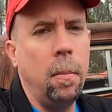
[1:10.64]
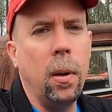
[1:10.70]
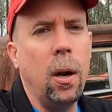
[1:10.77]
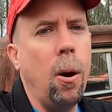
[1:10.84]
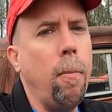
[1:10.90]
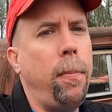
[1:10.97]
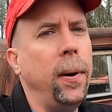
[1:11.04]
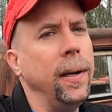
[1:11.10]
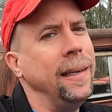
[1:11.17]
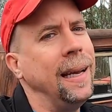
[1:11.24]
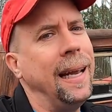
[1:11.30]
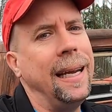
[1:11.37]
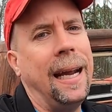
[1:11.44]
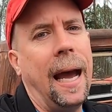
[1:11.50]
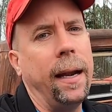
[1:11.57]
But old Puddin
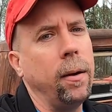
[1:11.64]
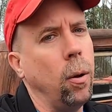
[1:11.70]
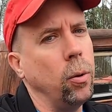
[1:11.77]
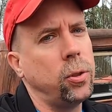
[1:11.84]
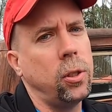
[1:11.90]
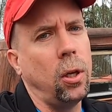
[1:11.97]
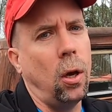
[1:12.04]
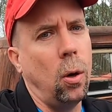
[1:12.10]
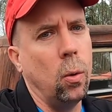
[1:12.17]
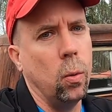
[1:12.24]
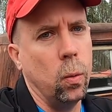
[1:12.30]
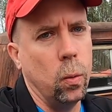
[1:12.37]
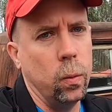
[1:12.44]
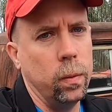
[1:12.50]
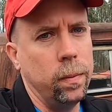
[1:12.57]
ain't got no
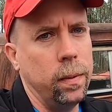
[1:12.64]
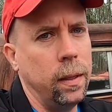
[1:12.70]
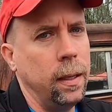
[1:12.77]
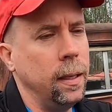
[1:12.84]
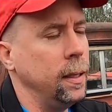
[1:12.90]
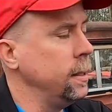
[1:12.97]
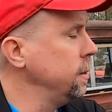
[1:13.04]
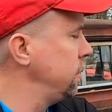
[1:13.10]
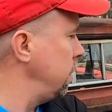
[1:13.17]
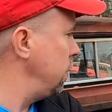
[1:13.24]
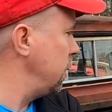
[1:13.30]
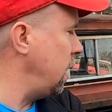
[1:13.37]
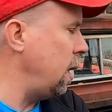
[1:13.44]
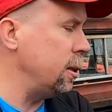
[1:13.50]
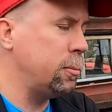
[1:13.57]
soul. So
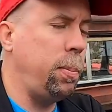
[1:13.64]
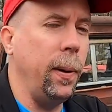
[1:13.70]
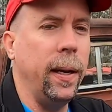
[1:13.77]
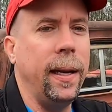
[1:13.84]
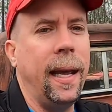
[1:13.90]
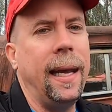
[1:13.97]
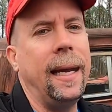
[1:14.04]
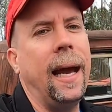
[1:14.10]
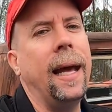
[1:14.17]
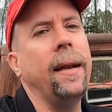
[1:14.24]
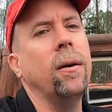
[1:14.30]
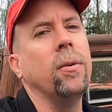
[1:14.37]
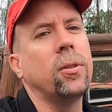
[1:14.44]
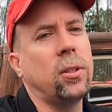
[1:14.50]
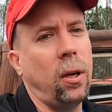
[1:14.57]
because Puddin ain't got
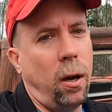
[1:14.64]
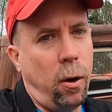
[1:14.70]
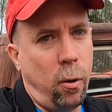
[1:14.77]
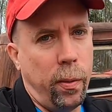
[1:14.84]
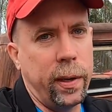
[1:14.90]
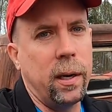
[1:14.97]
no soul,